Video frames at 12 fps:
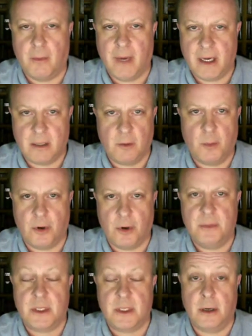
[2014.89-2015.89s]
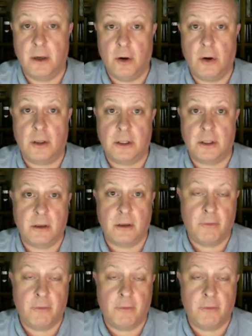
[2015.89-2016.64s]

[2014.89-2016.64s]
for medical problems, they are not,